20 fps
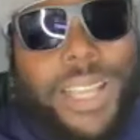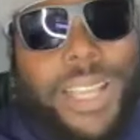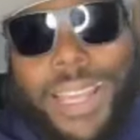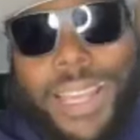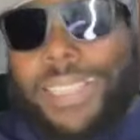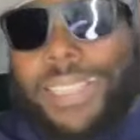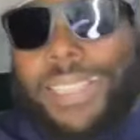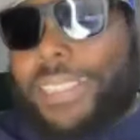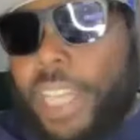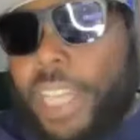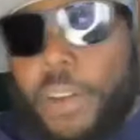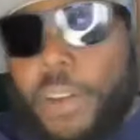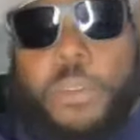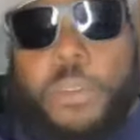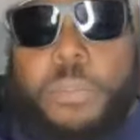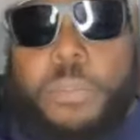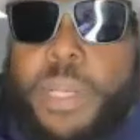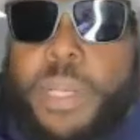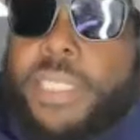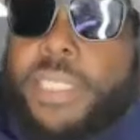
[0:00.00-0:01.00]
It's several
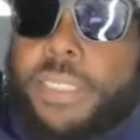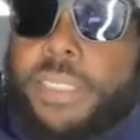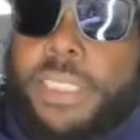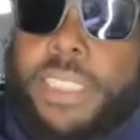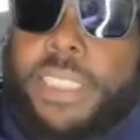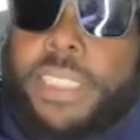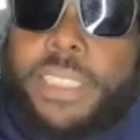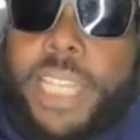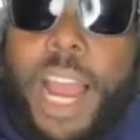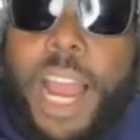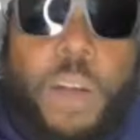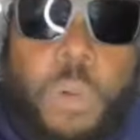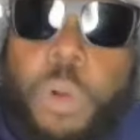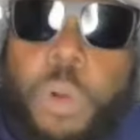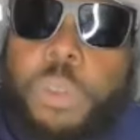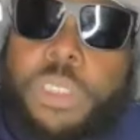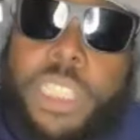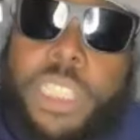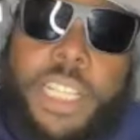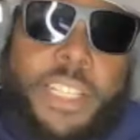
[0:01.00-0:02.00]
businesses, I
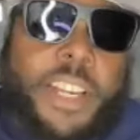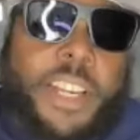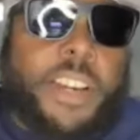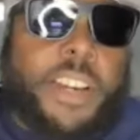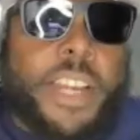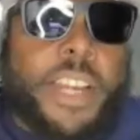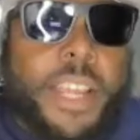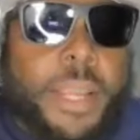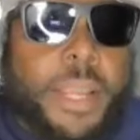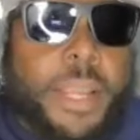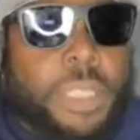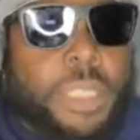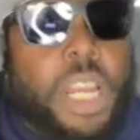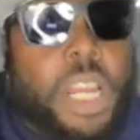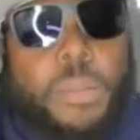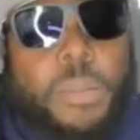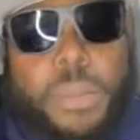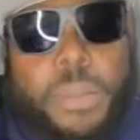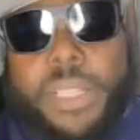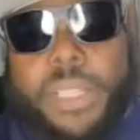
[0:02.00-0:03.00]
won't say their names,
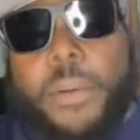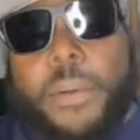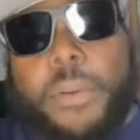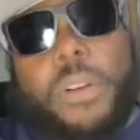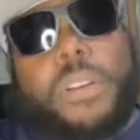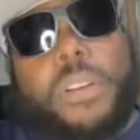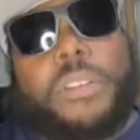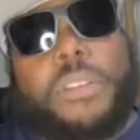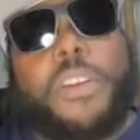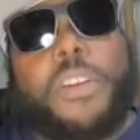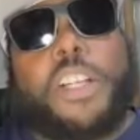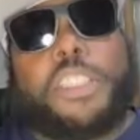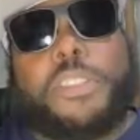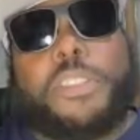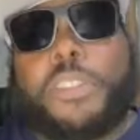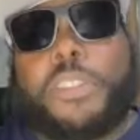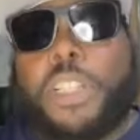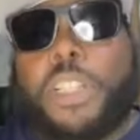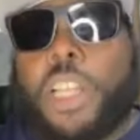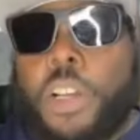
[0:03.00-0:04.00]
but they were on the verge of
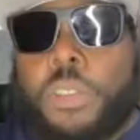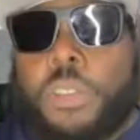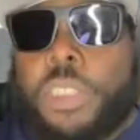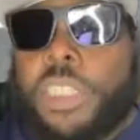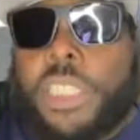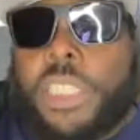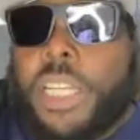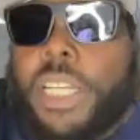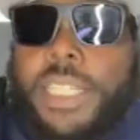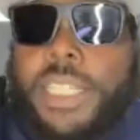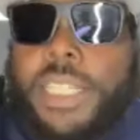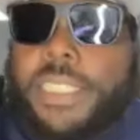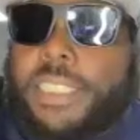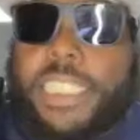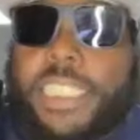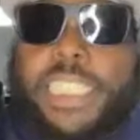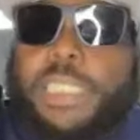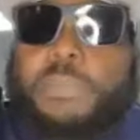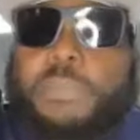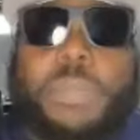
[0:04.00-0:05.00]
closing.
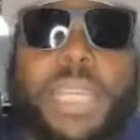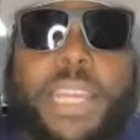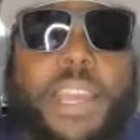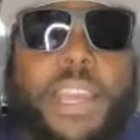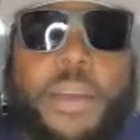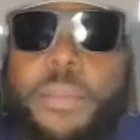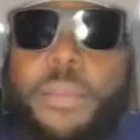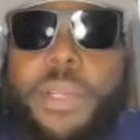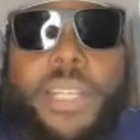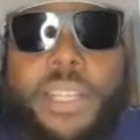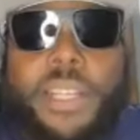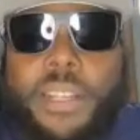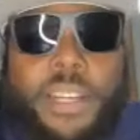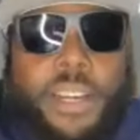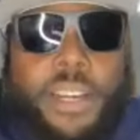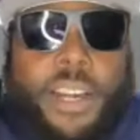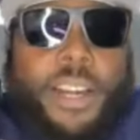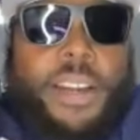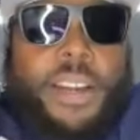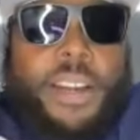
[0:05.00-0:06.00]
Just me coming in
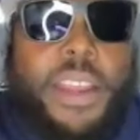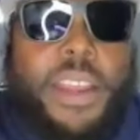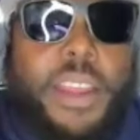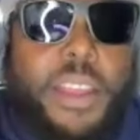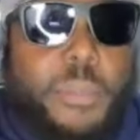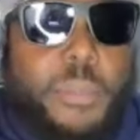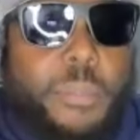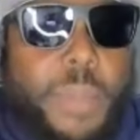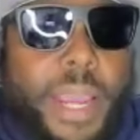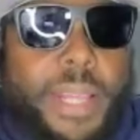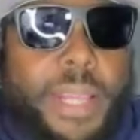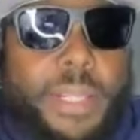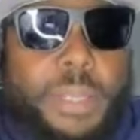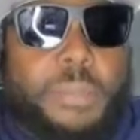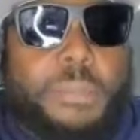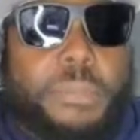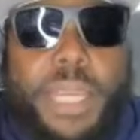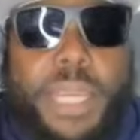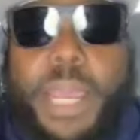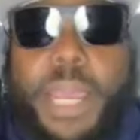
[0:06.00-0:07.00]
there made
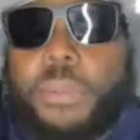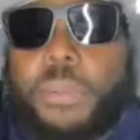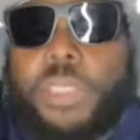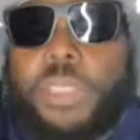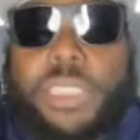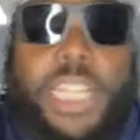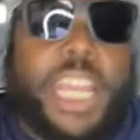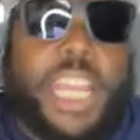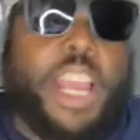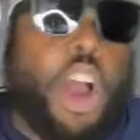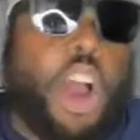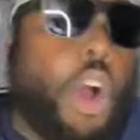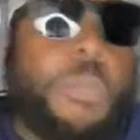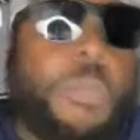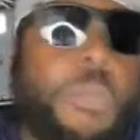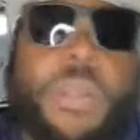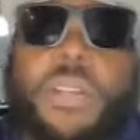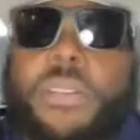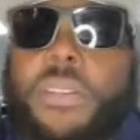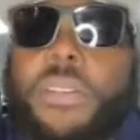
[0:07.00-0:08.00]
them be able to stay
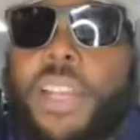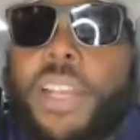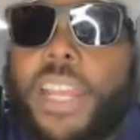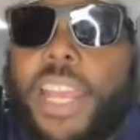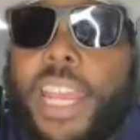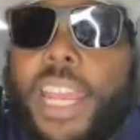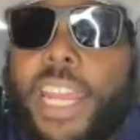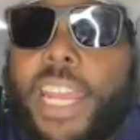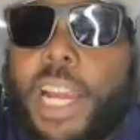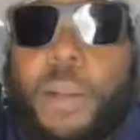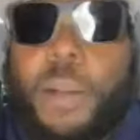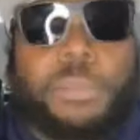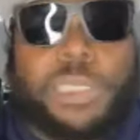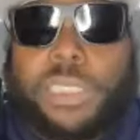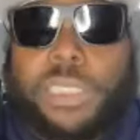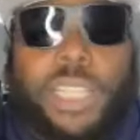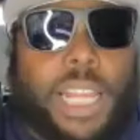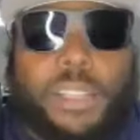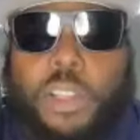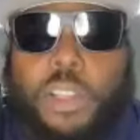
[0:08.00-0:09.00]
open. And I'm
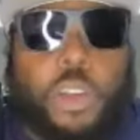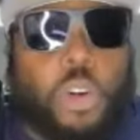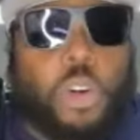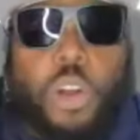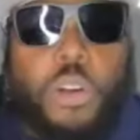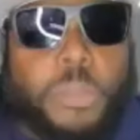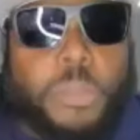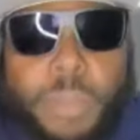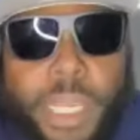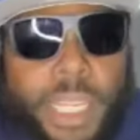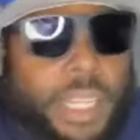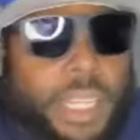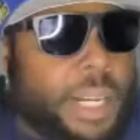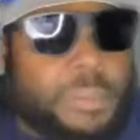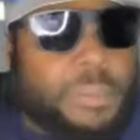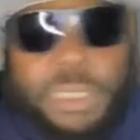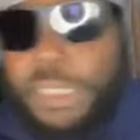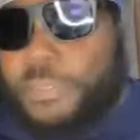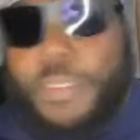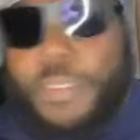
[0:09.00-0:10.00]
just like little on me.
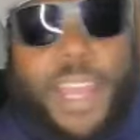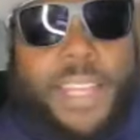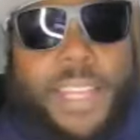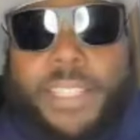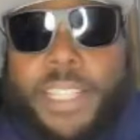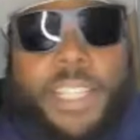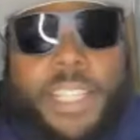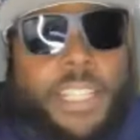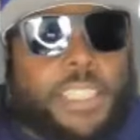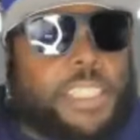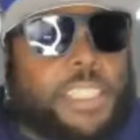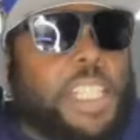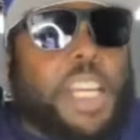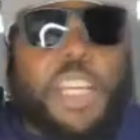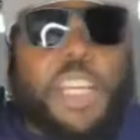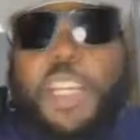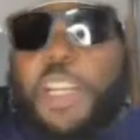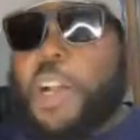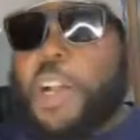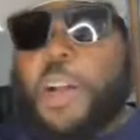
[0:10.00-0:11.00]
I'm just fat Dennis,
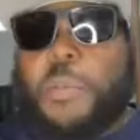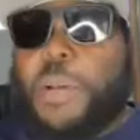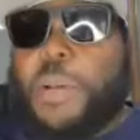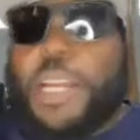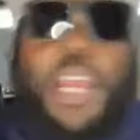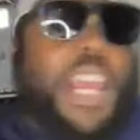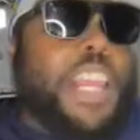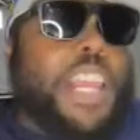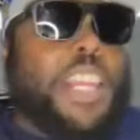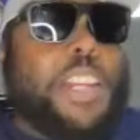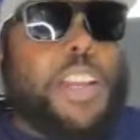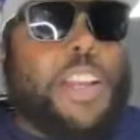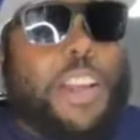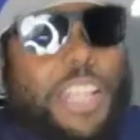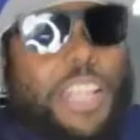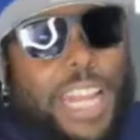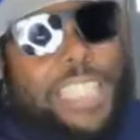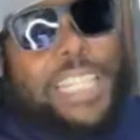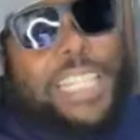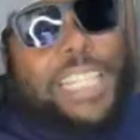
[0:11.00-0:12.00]
you know. But you know
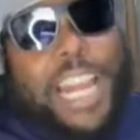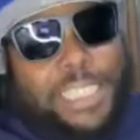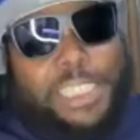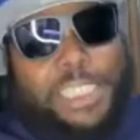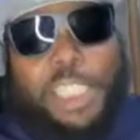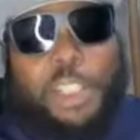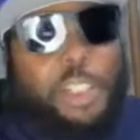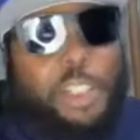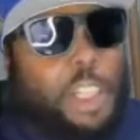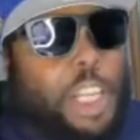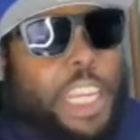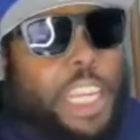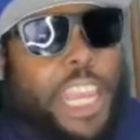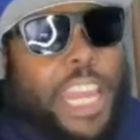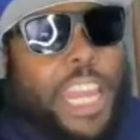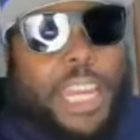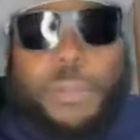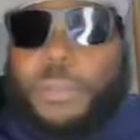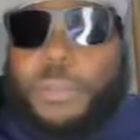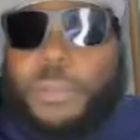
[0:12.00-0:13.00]
that's how I still look
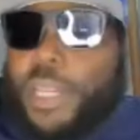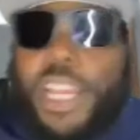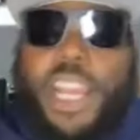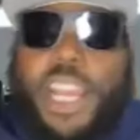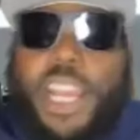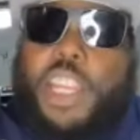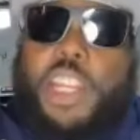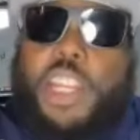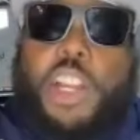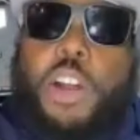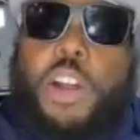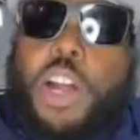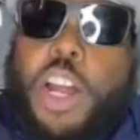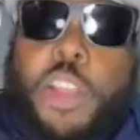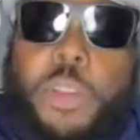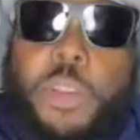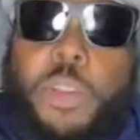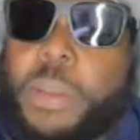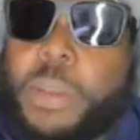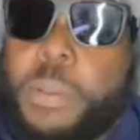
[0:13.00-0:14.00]
at it. But you know,
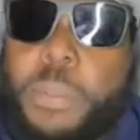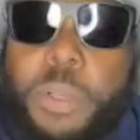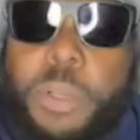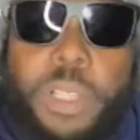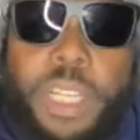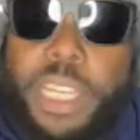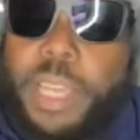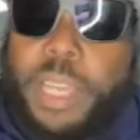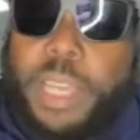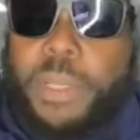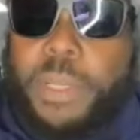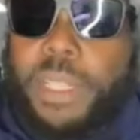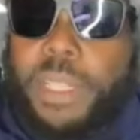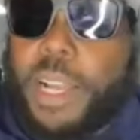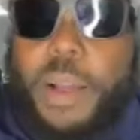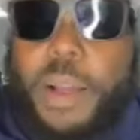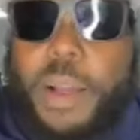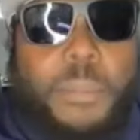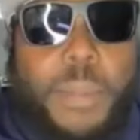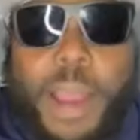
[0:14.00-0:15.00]
other people look at me
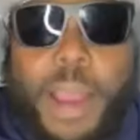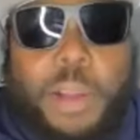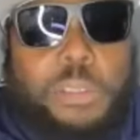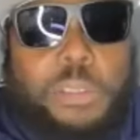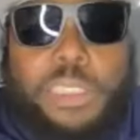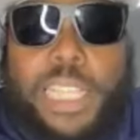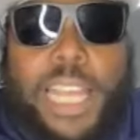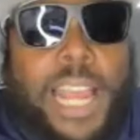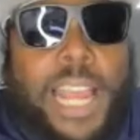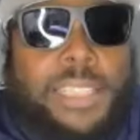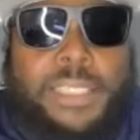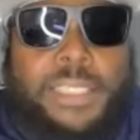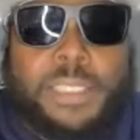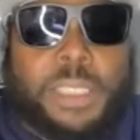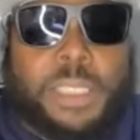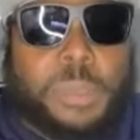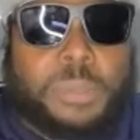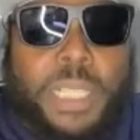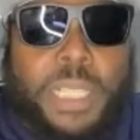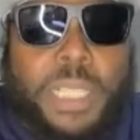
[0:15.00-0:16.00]
like I'm Michael Jackson
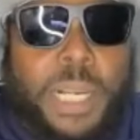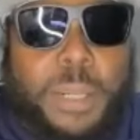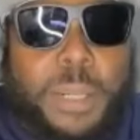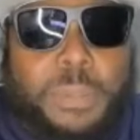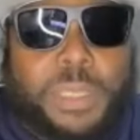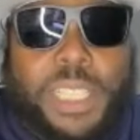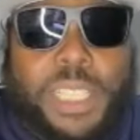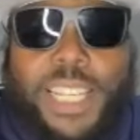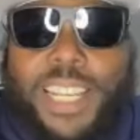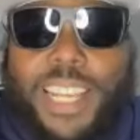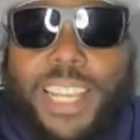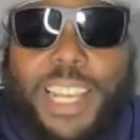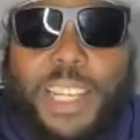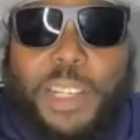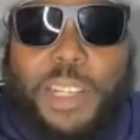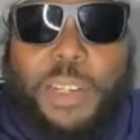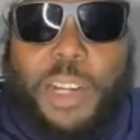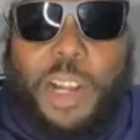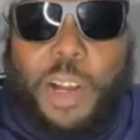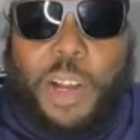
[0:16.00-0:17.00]
sometimes. And
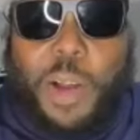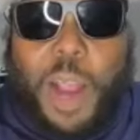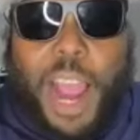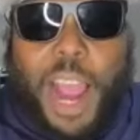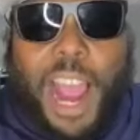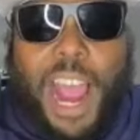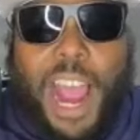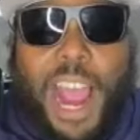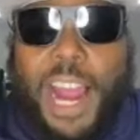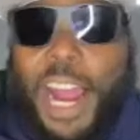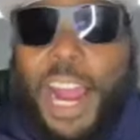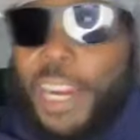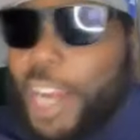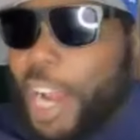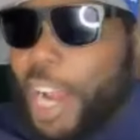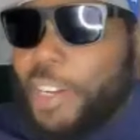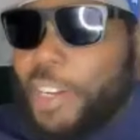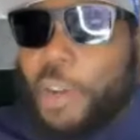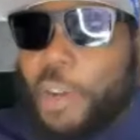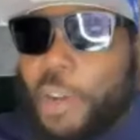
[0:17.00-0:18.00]
you know, I
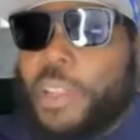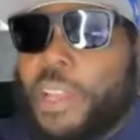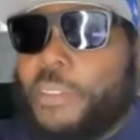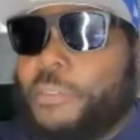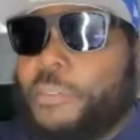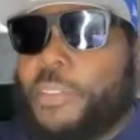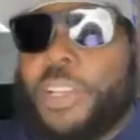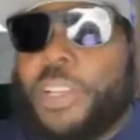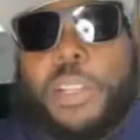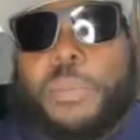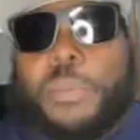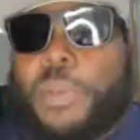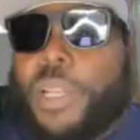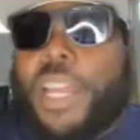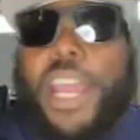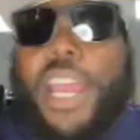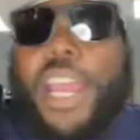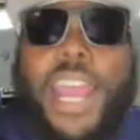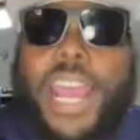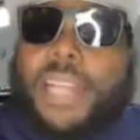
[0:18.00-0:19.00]
I know that feeling,
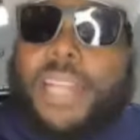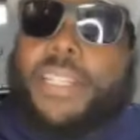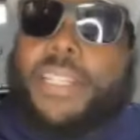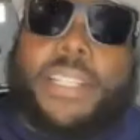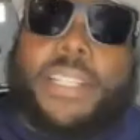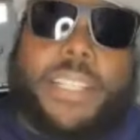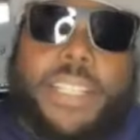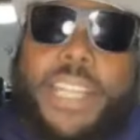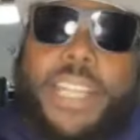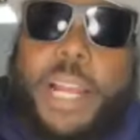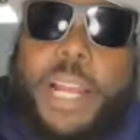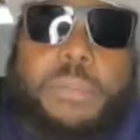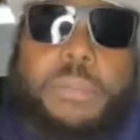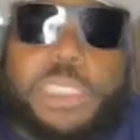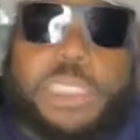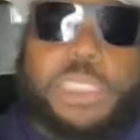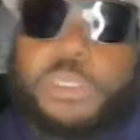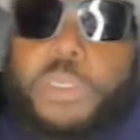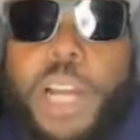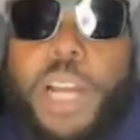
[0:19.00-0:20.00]
but at the end of the day, I'm
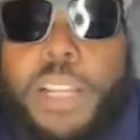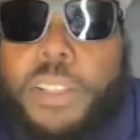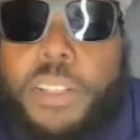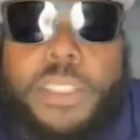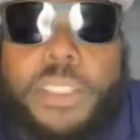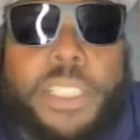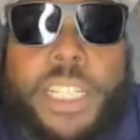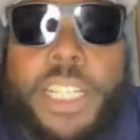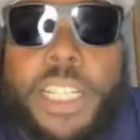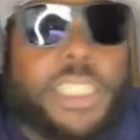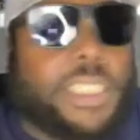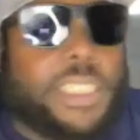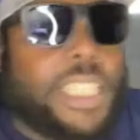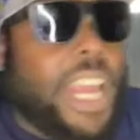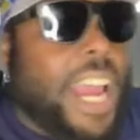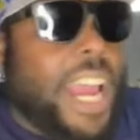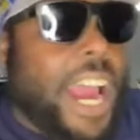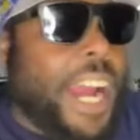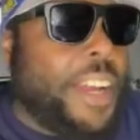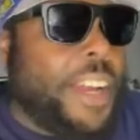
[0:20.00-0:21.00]
just regular Dennis.
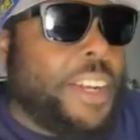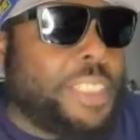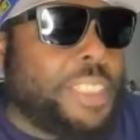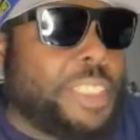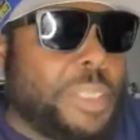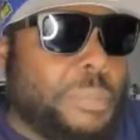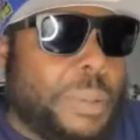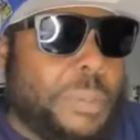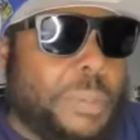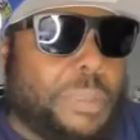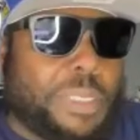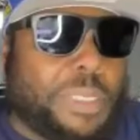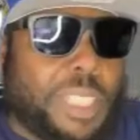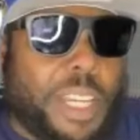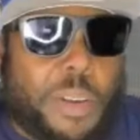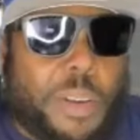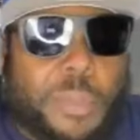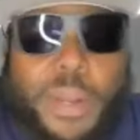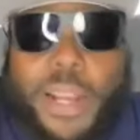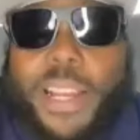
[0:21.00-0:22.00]
I hear some people say,
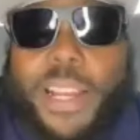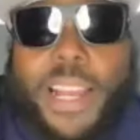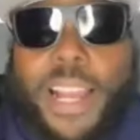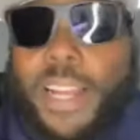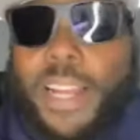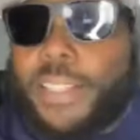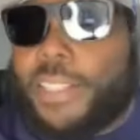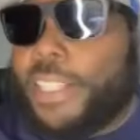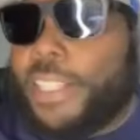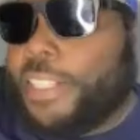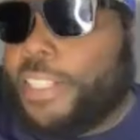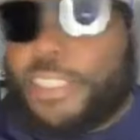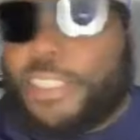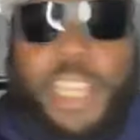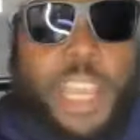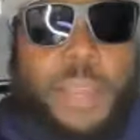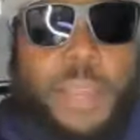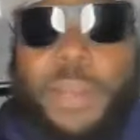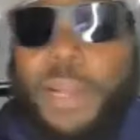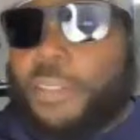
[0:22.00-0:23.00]
"Oh my God, Dennis
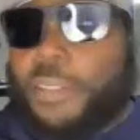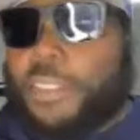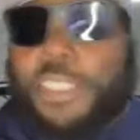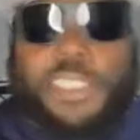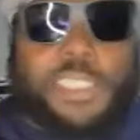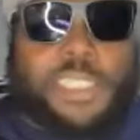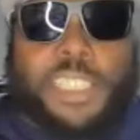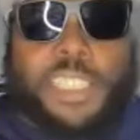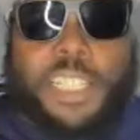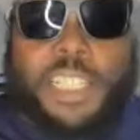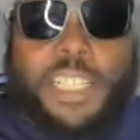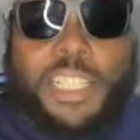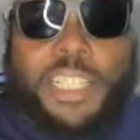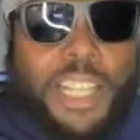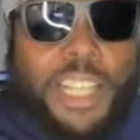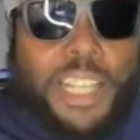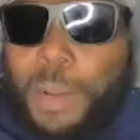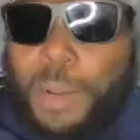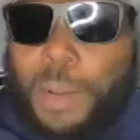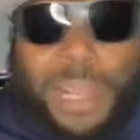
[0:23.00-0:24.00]
came out to the city."
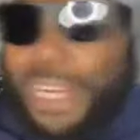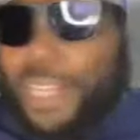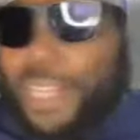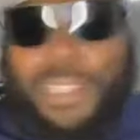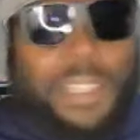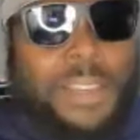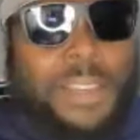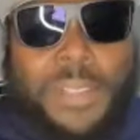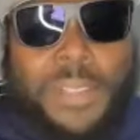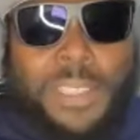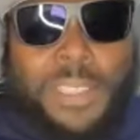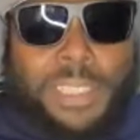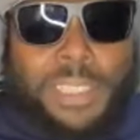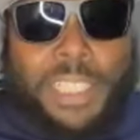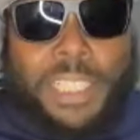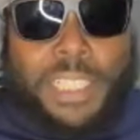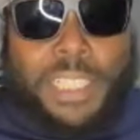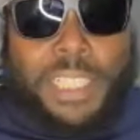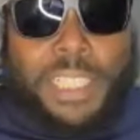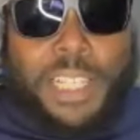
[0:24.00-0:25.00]
I'm like, I live in the
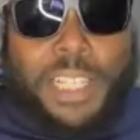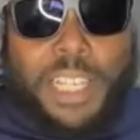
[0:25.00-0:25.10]
city.